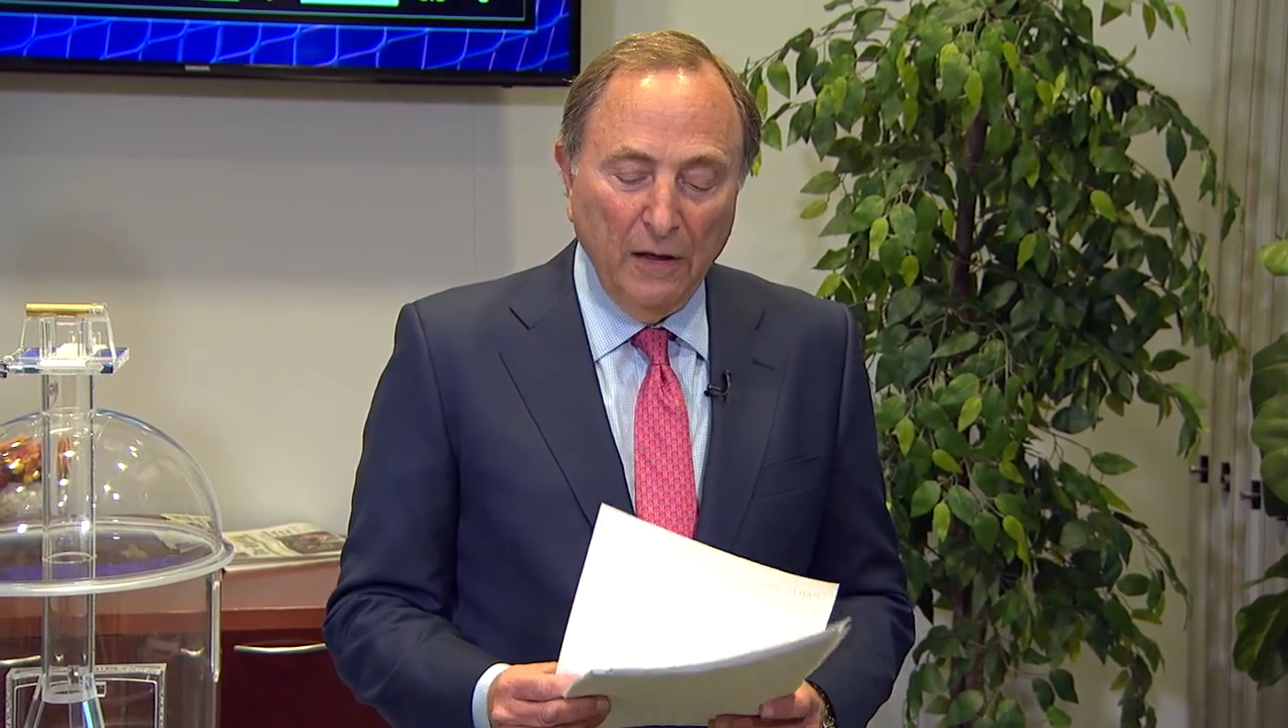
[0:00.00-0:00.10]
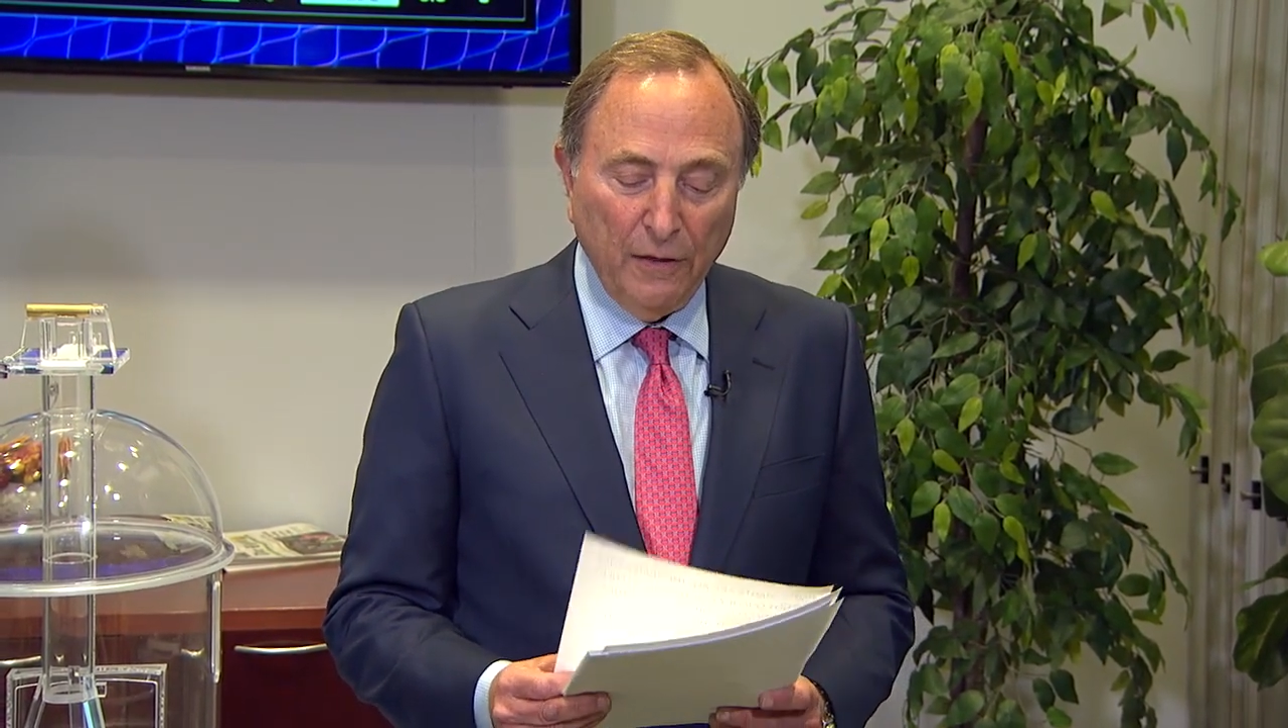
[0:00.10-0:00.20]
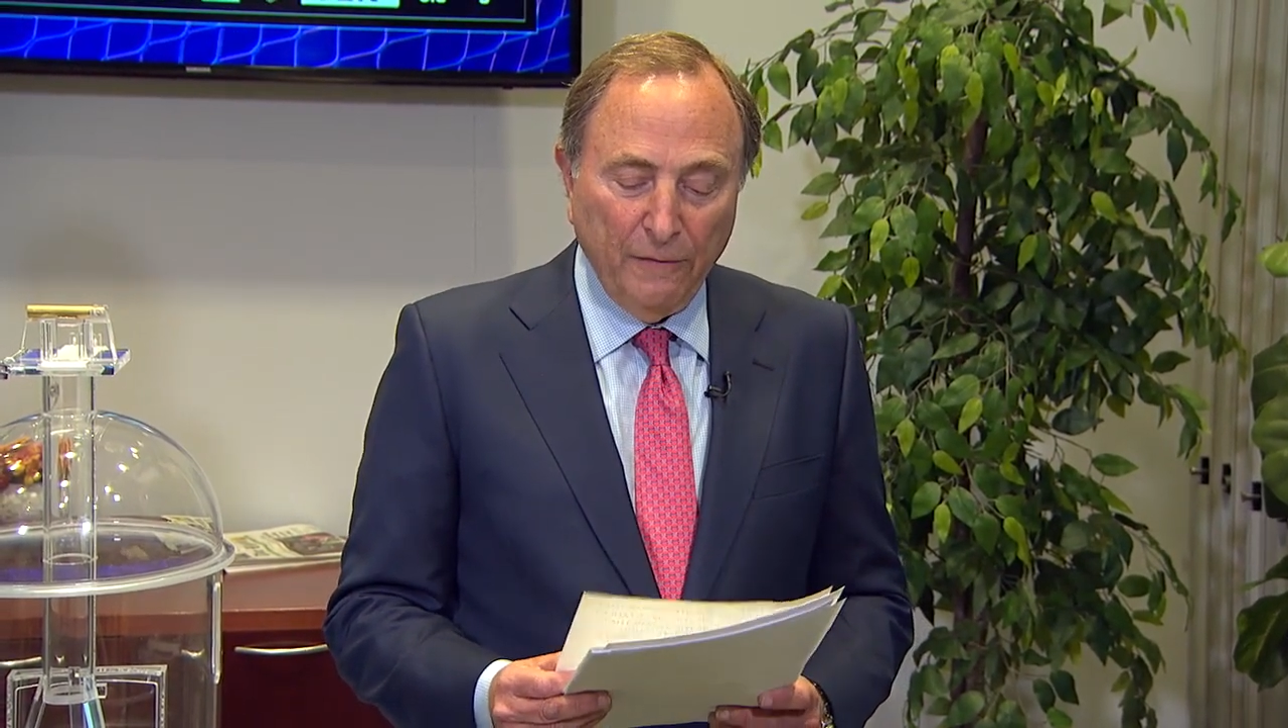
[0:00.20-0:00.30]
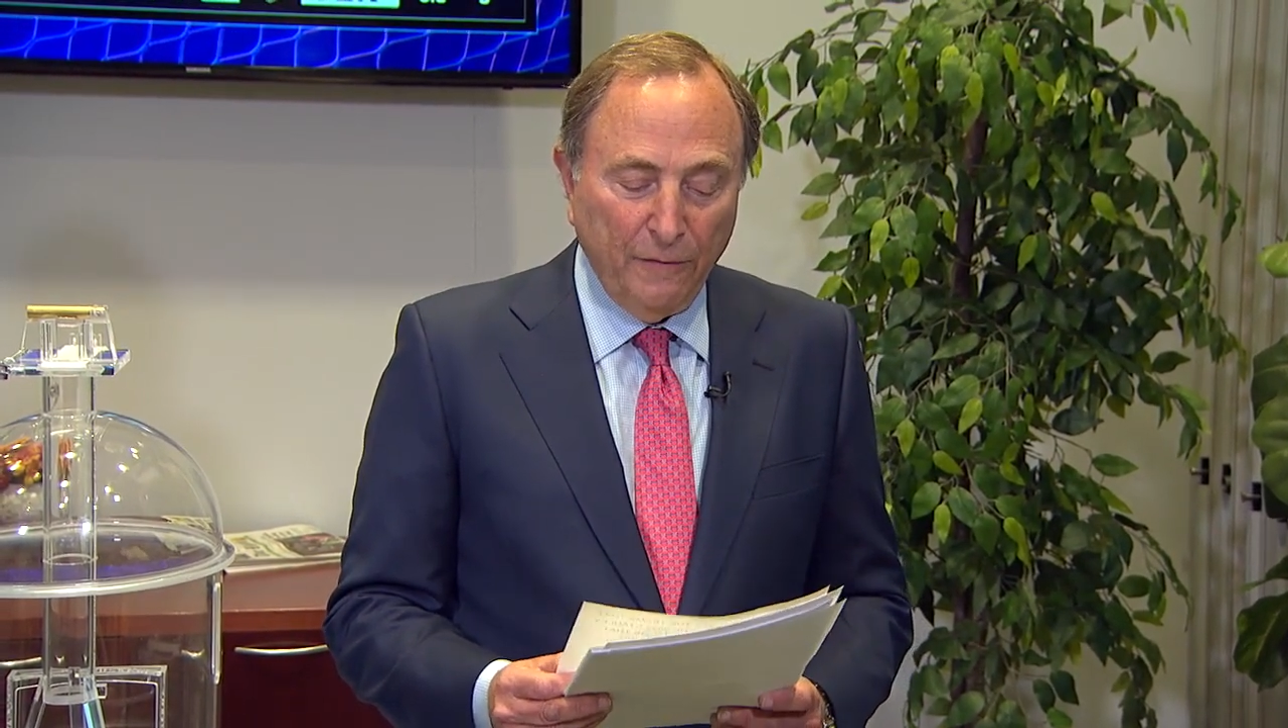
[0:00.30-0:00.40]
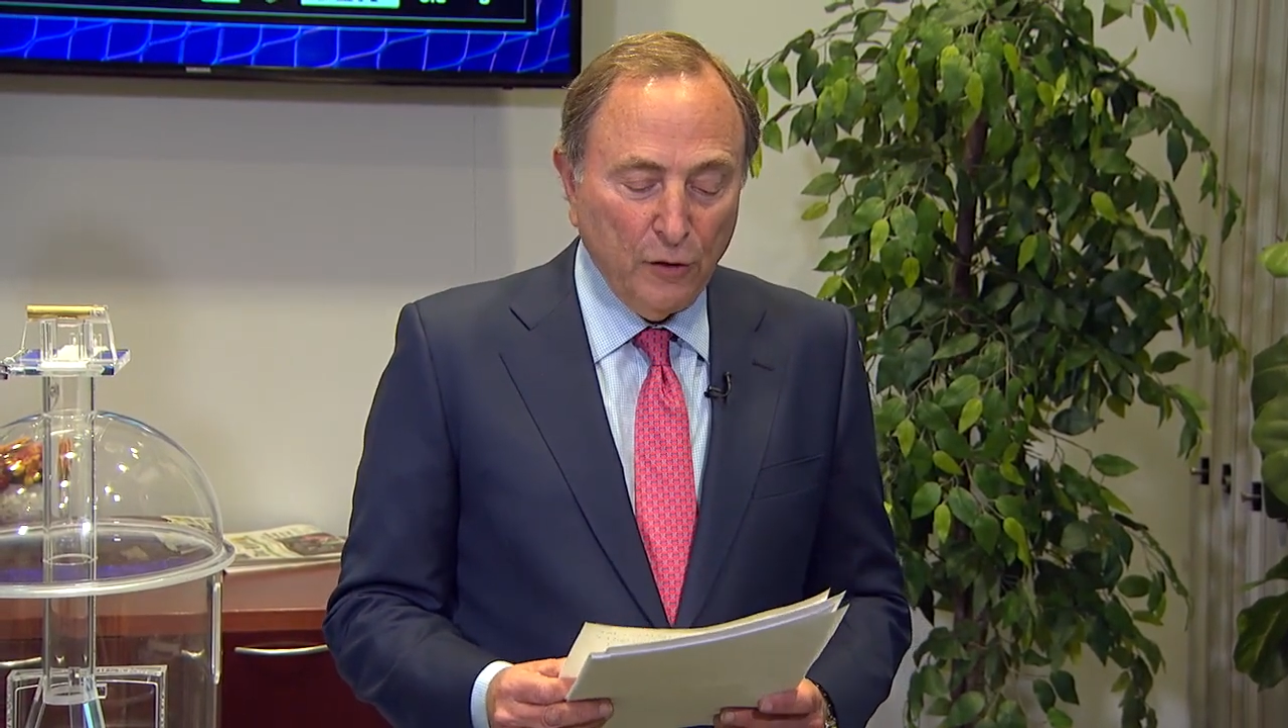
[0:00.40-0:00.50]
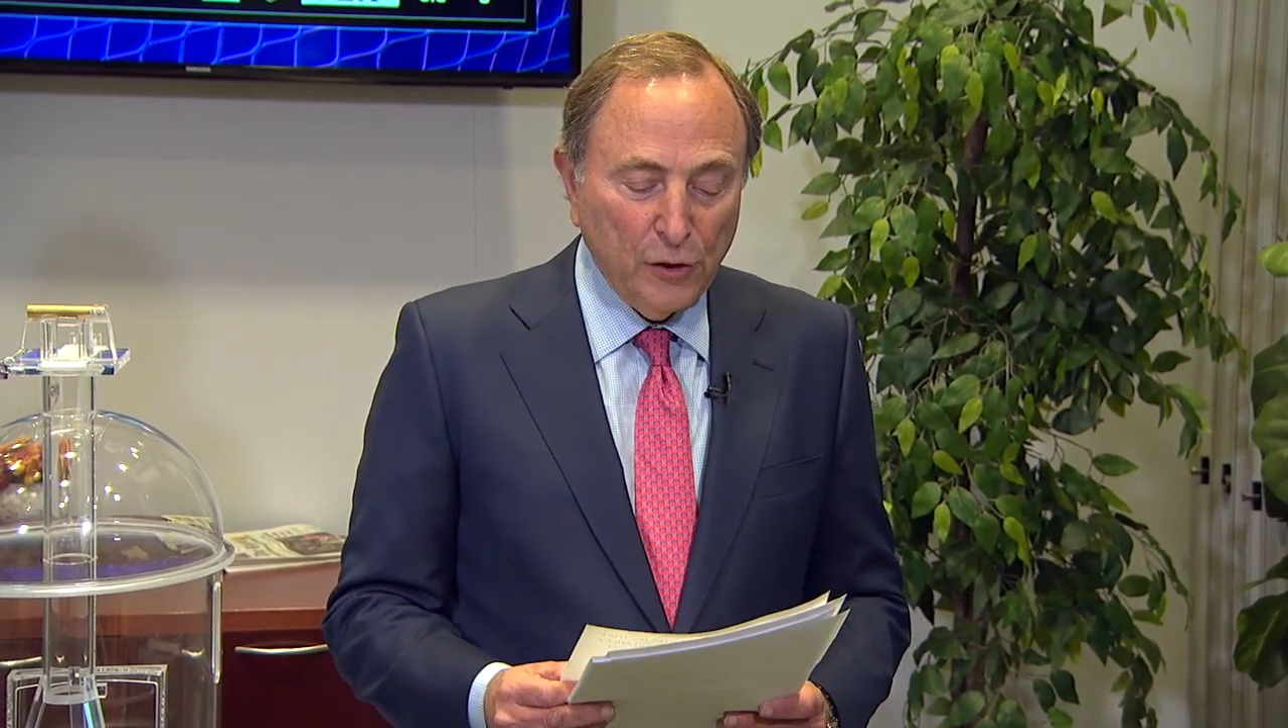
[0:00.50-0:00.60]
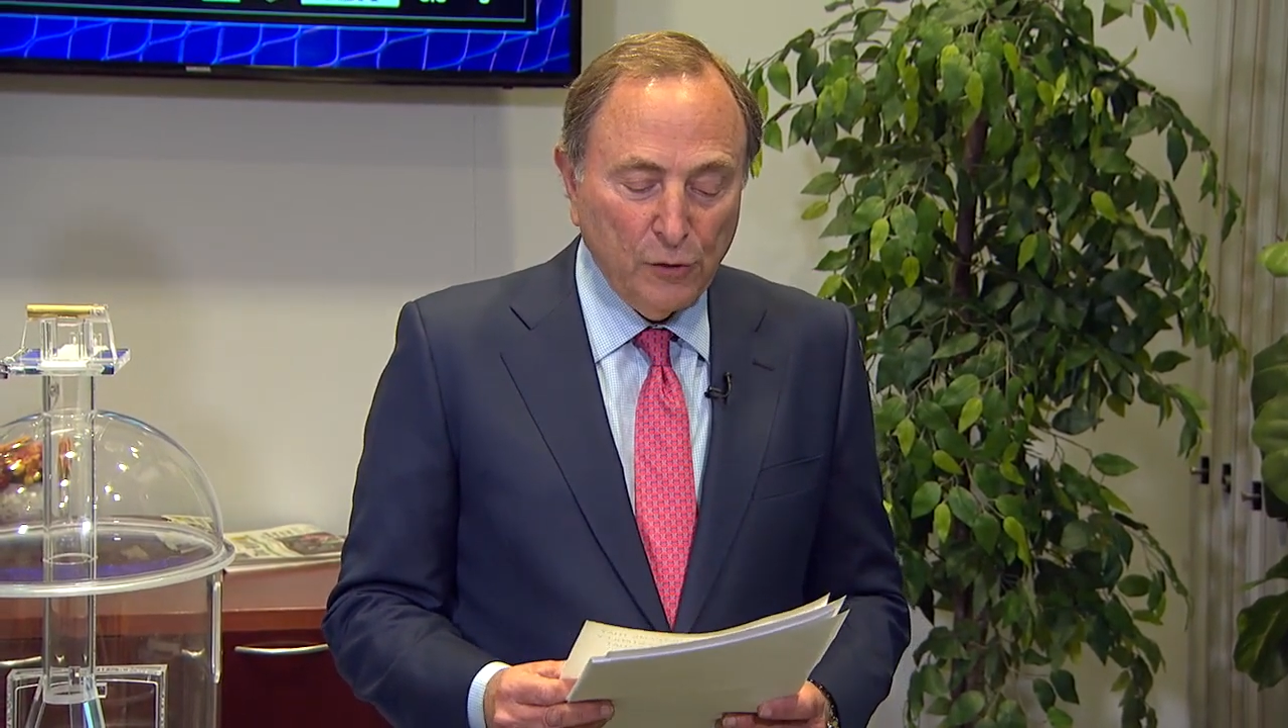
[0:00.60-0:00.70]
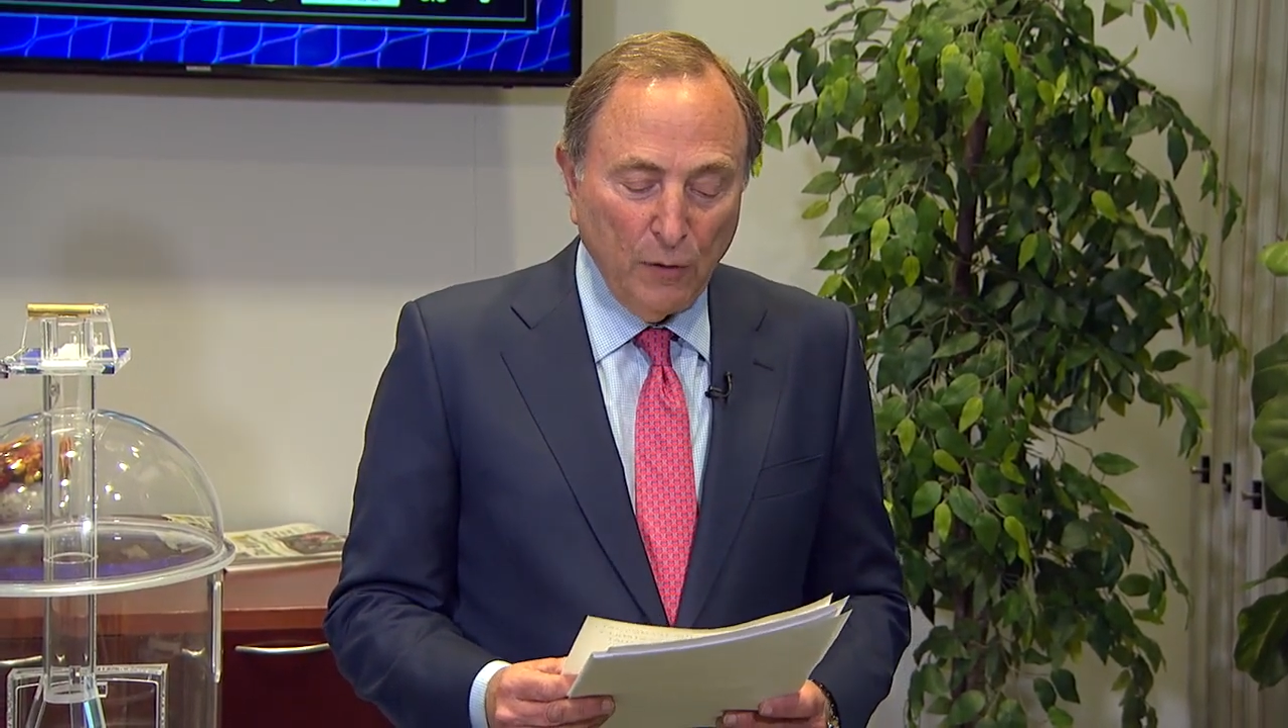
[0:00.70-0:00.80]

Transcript: the first